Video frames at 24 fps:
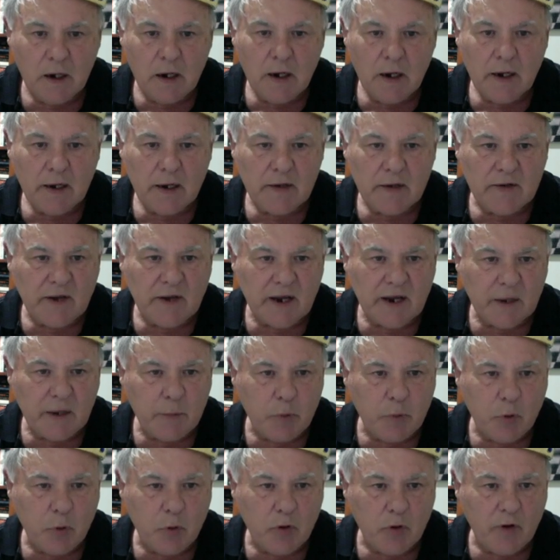He could take a
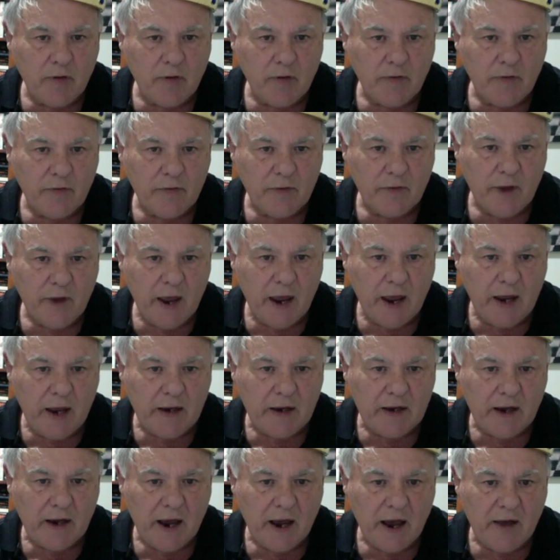pawn off,
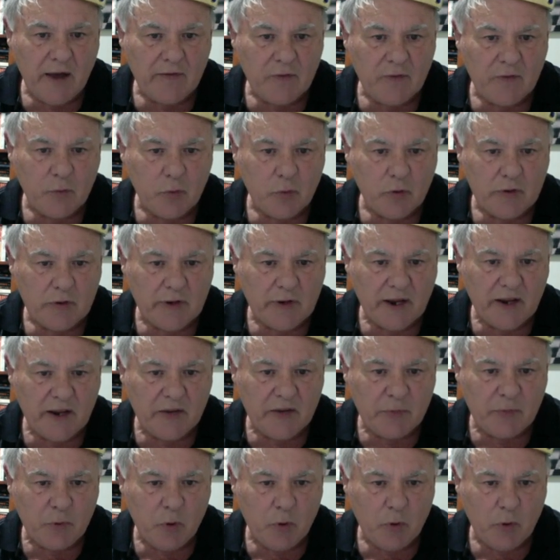and after rook takes
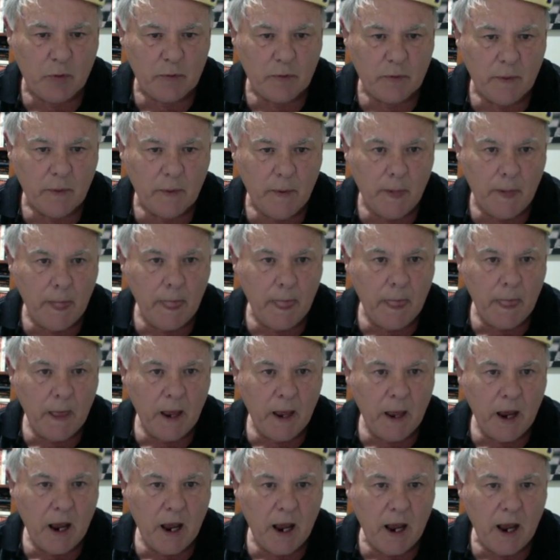pawn,
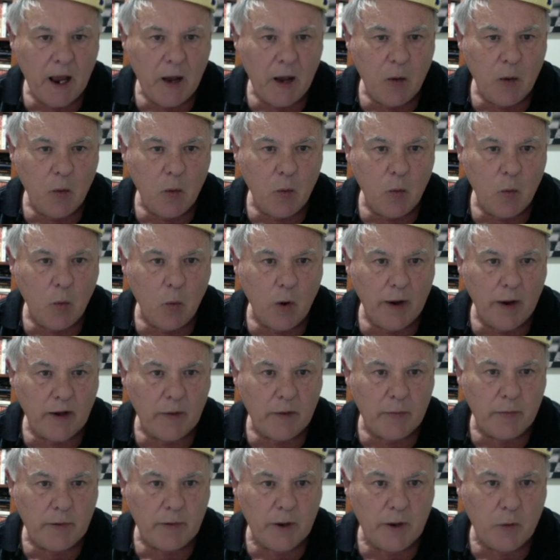white
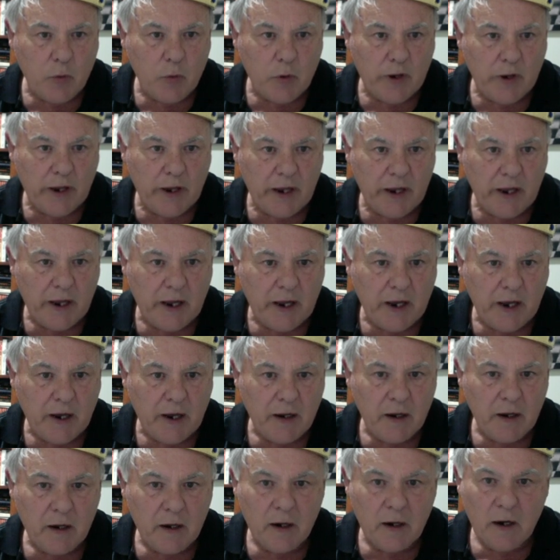could play rook here.
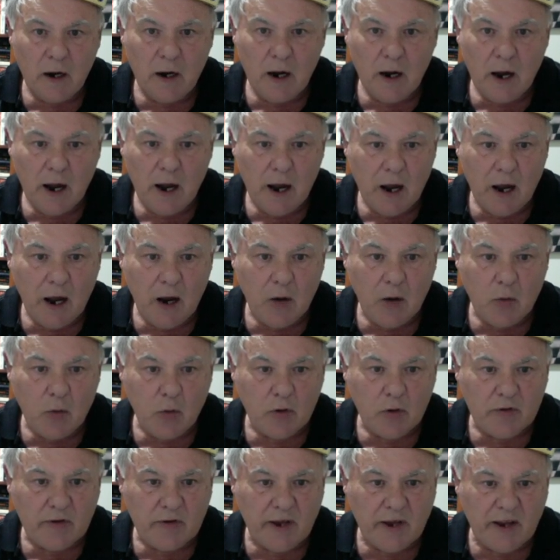Rook
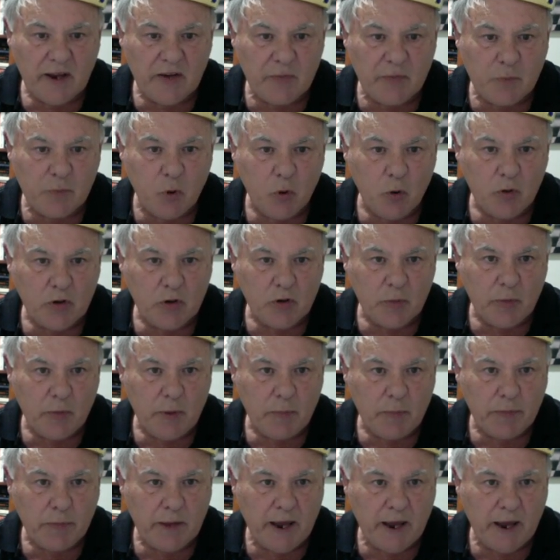takes pawn could be
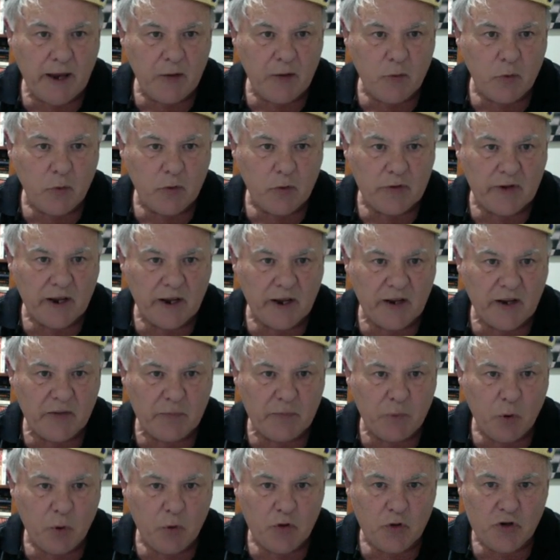played. Rook takes
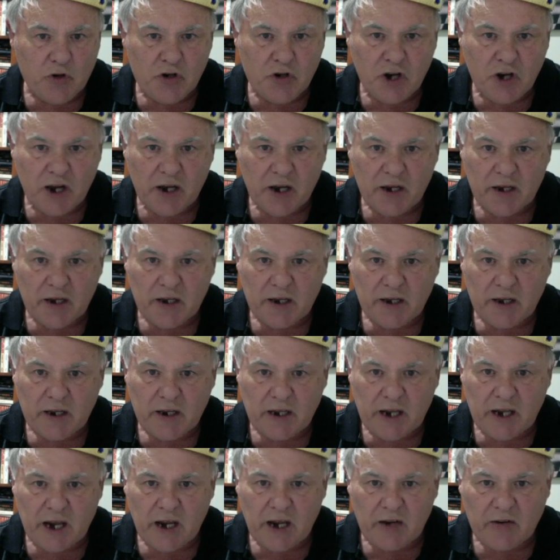pawn check.
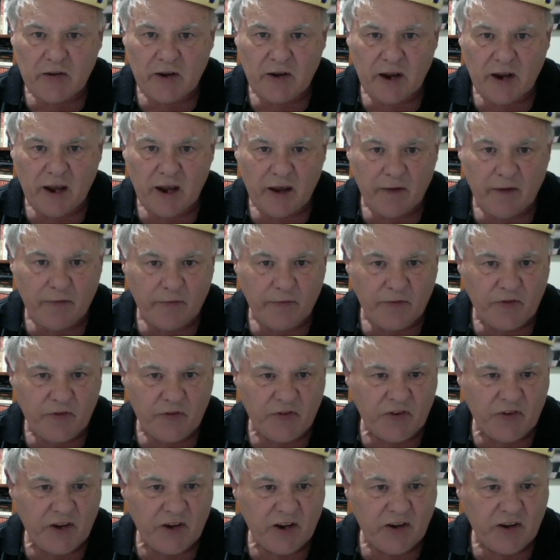King to
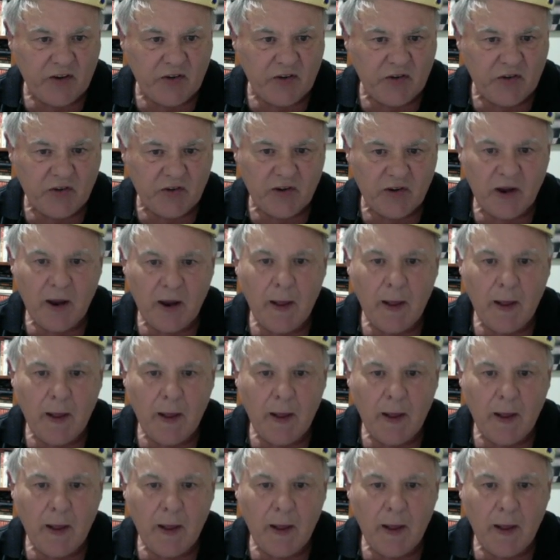f6.